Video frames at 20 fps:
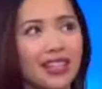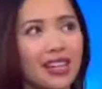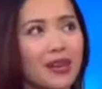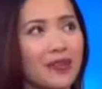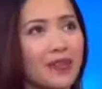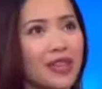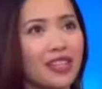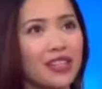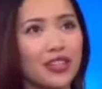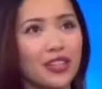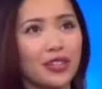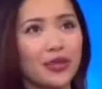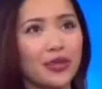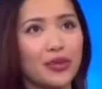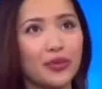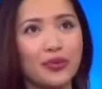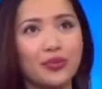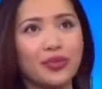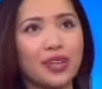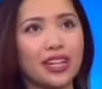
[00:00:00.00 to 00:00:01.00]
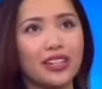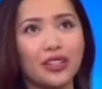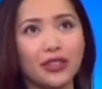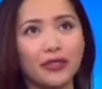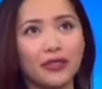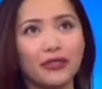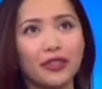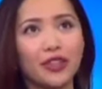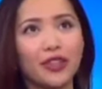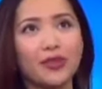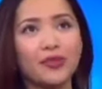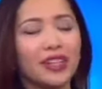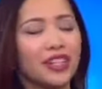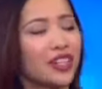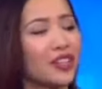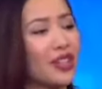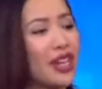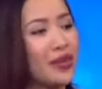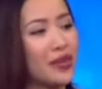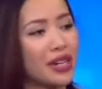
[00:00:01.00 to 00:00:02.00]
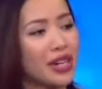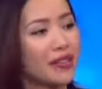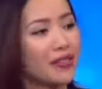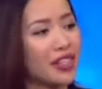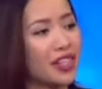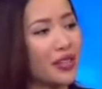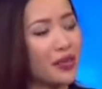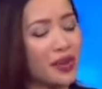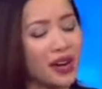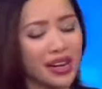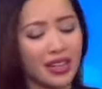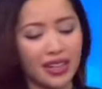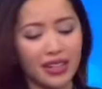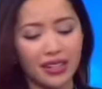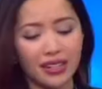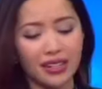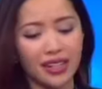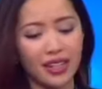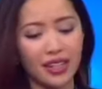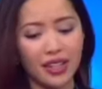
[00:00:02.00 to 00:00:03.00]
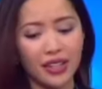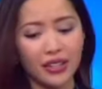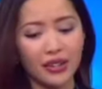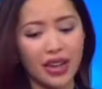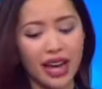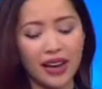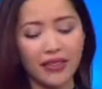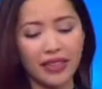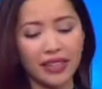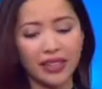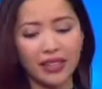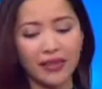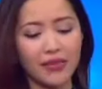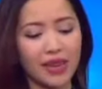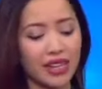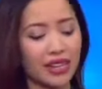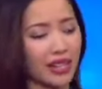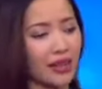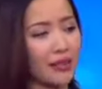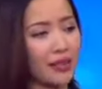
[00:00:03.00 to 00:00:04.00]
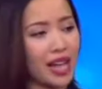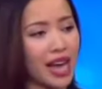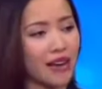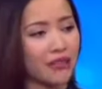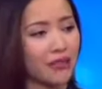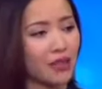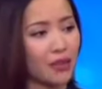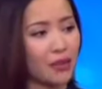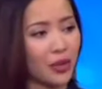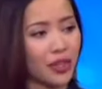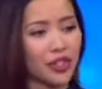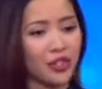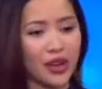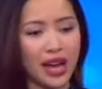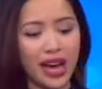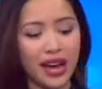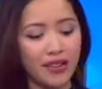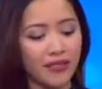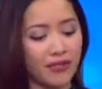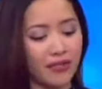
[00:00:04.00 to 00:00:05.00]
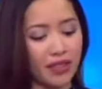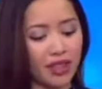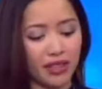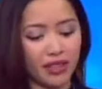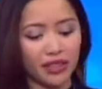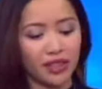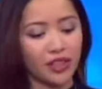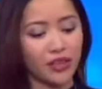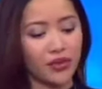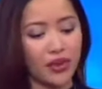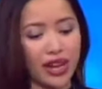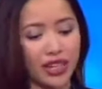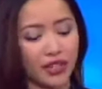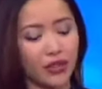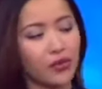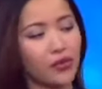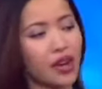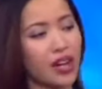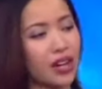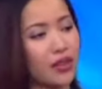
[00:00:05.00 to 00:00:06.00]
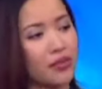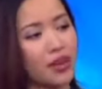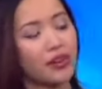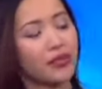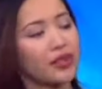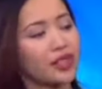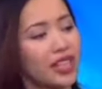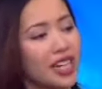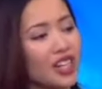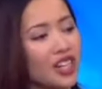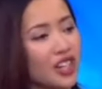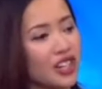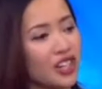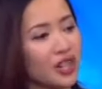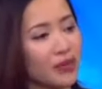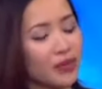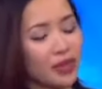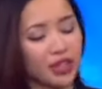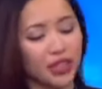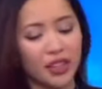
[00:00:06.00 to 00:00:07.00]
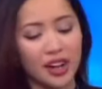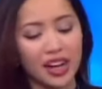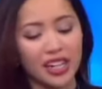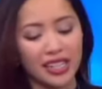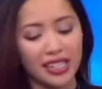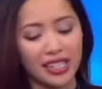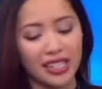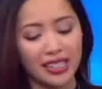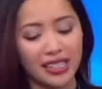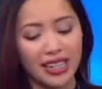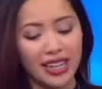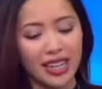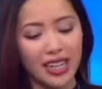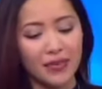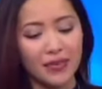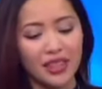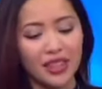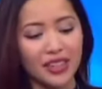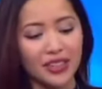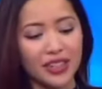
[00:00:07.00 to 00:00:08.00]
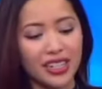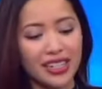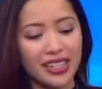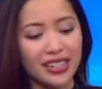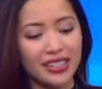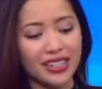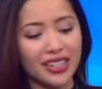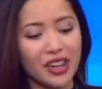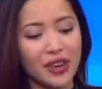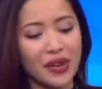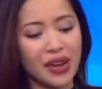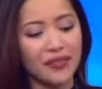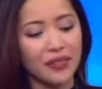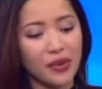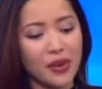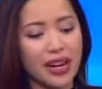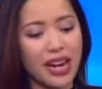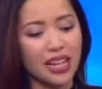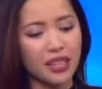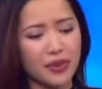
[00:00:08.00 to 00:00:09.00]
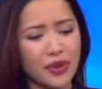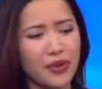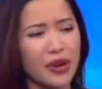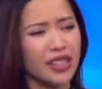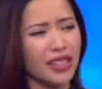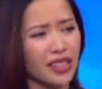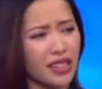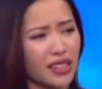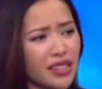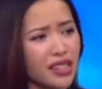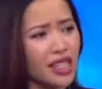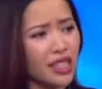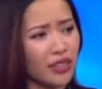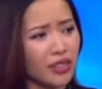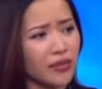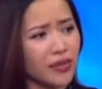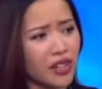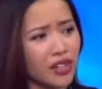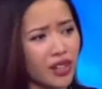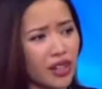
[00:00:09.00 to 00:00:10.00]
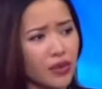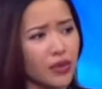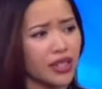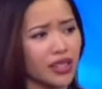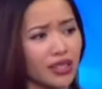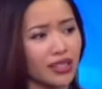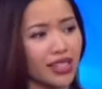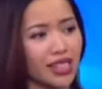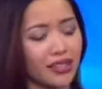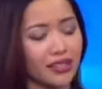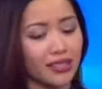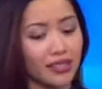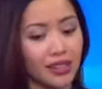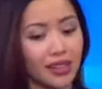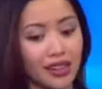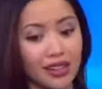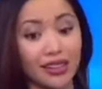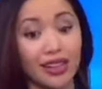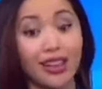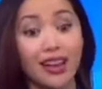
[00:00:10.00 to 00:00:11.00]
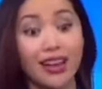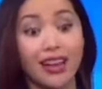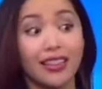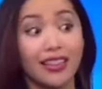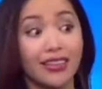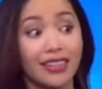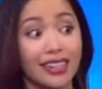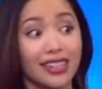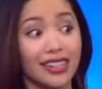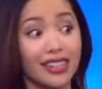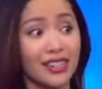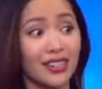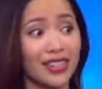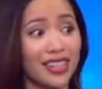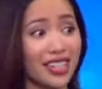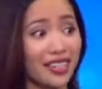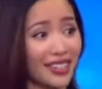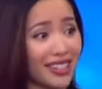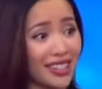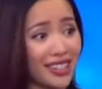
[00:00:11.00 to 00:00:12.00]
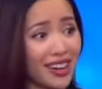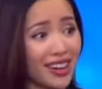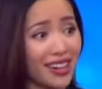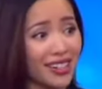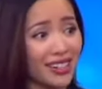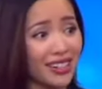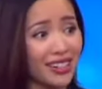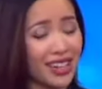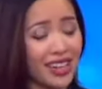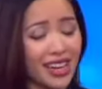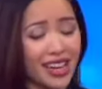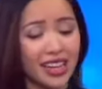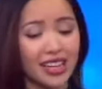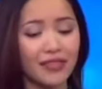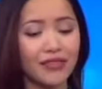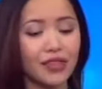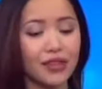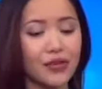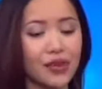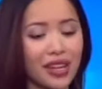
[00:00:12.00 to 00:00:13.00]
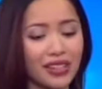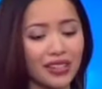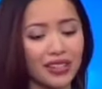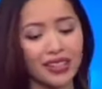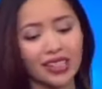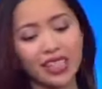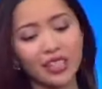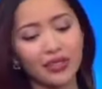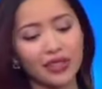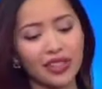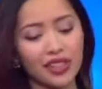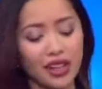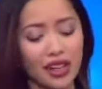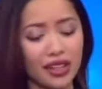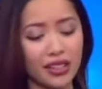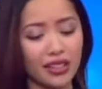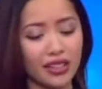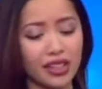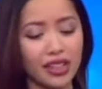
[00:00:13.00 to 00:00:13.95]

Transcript: up and you get to film and create whatever you want, and you have this amazing platform where you have this direct one-on-one -on -one relationship with your audience. But there is, you know, everyone asks me, what's the secret, Michelle? What's the secret sauce? There is no secret sauce. And if there was a secret sauce,